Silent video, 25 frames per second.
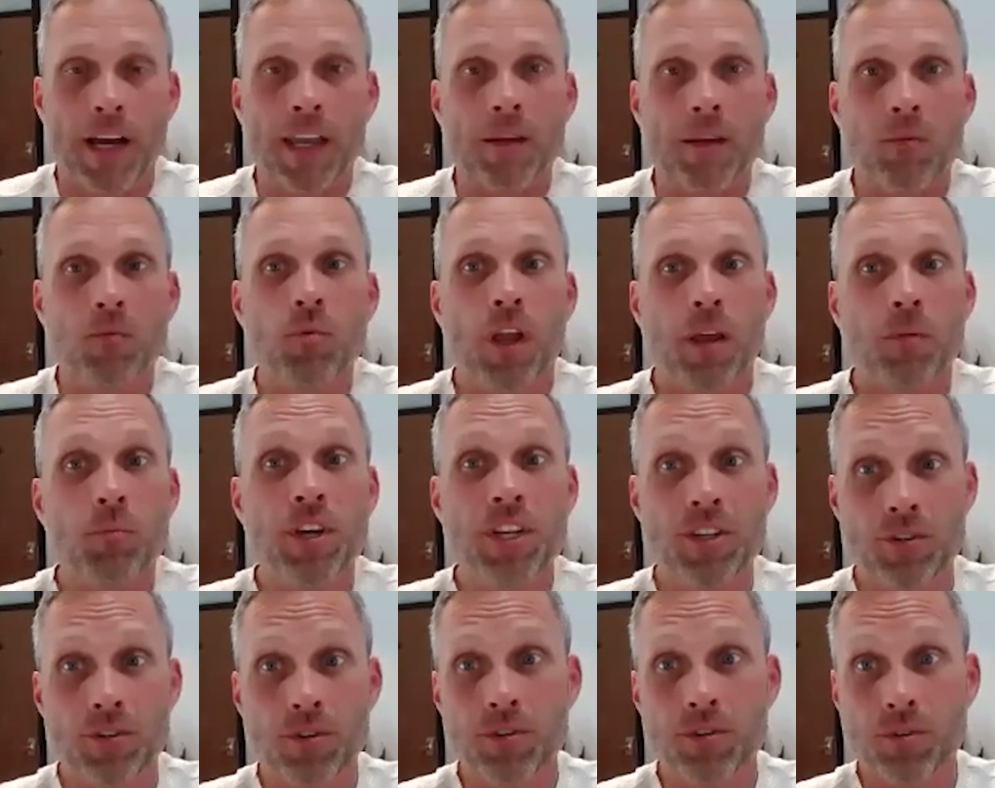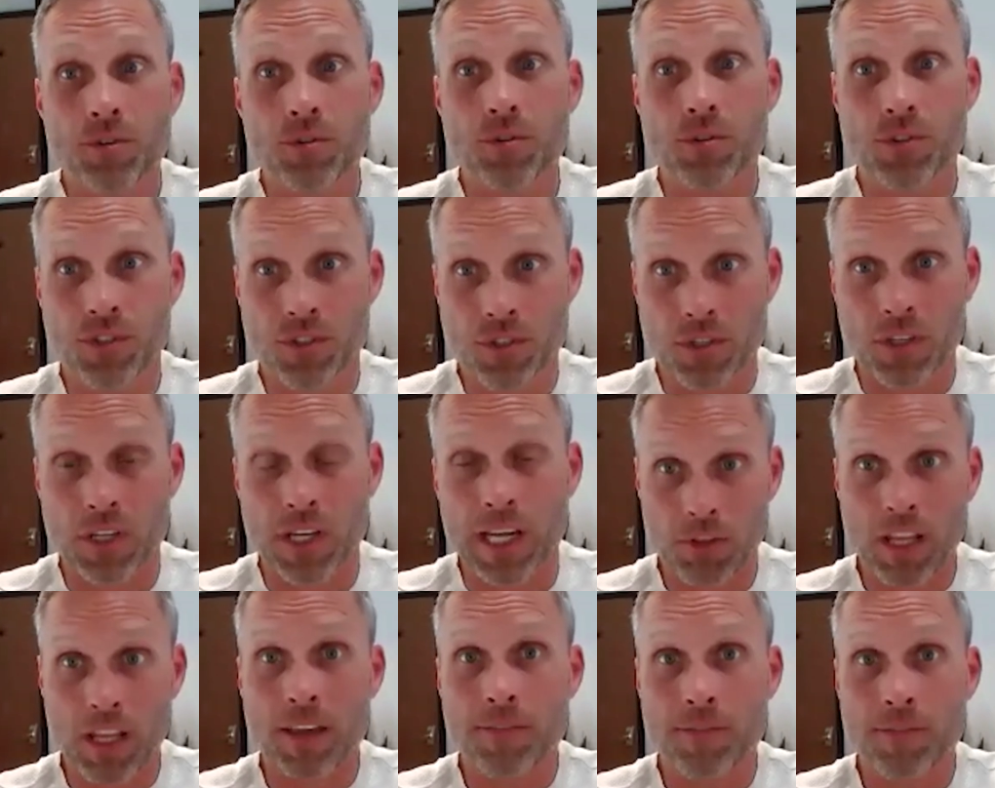Yeah, and we do use
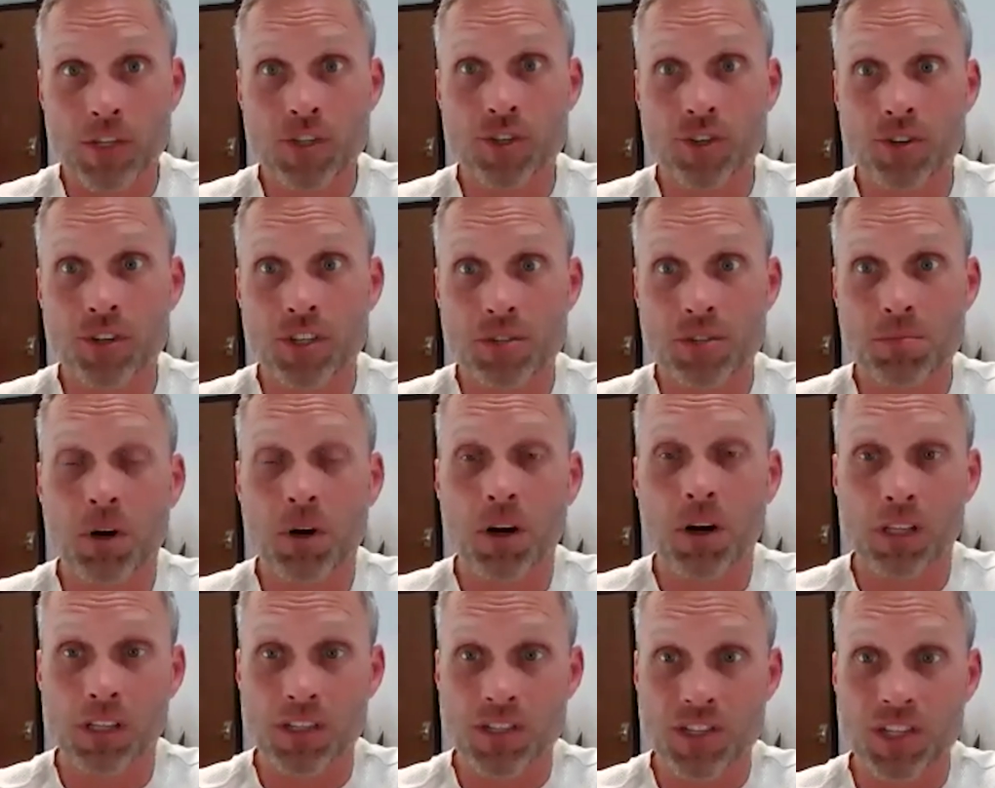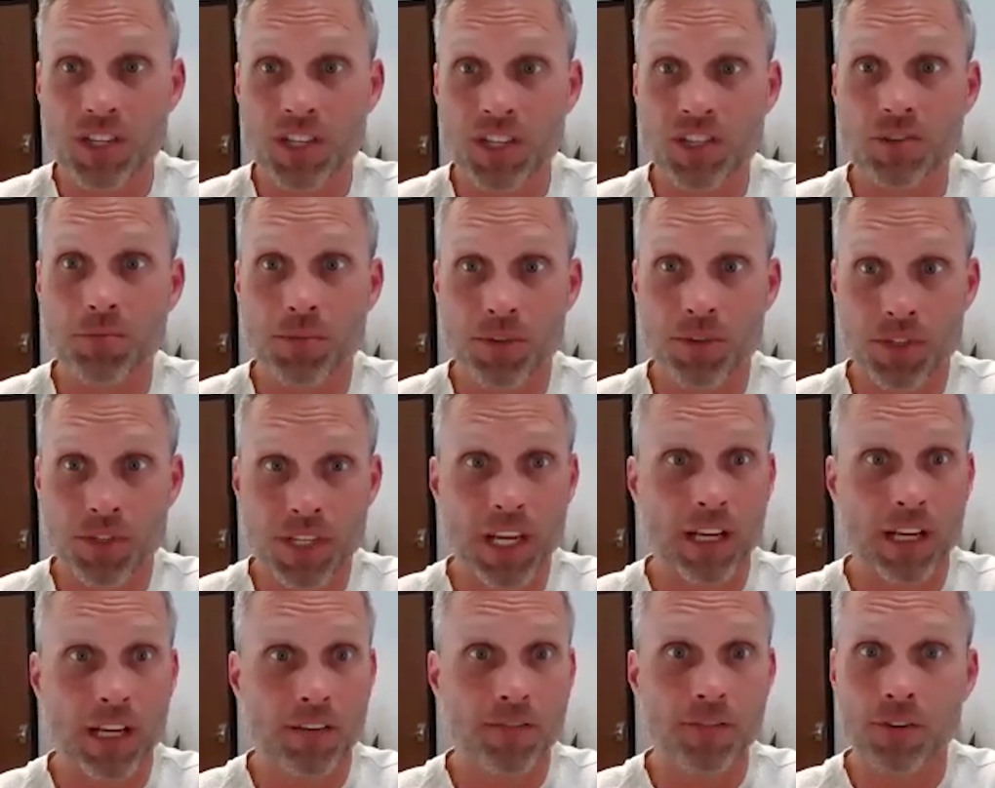life insurance policies to
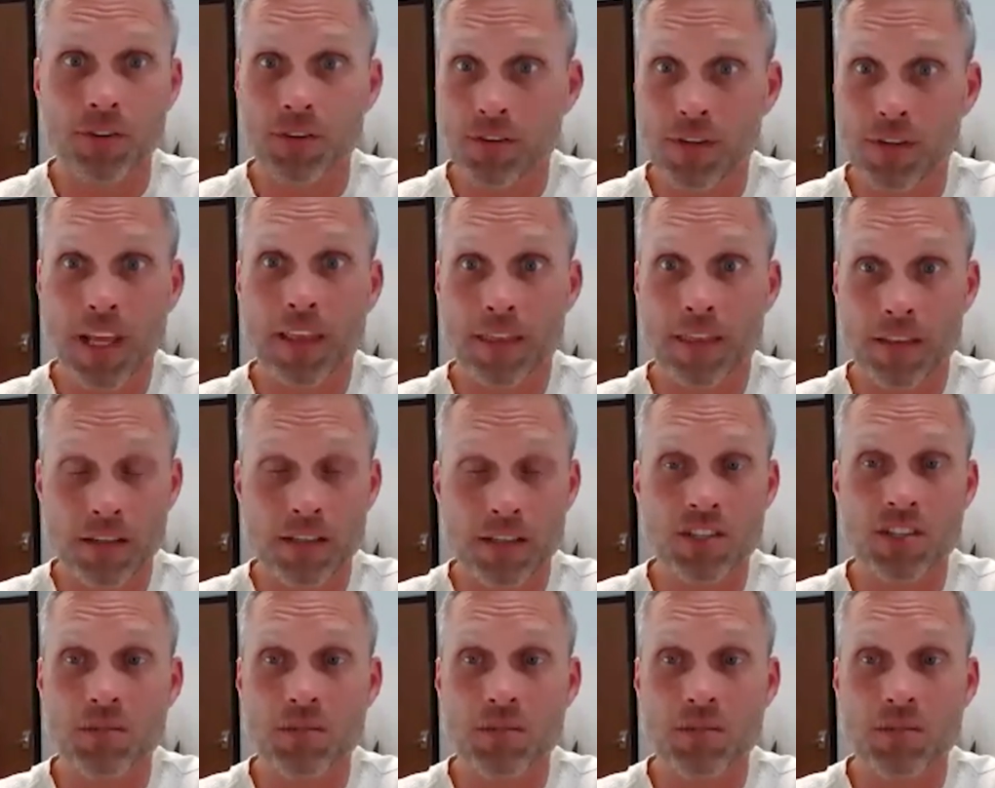protect for death and